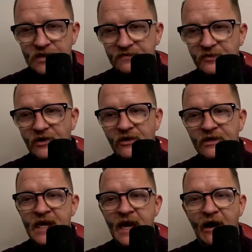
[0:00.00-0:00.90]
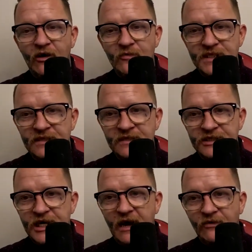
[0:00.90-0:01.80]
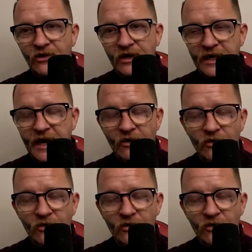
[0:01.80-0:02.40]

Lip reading: if we've got any Arabs in the chat right now,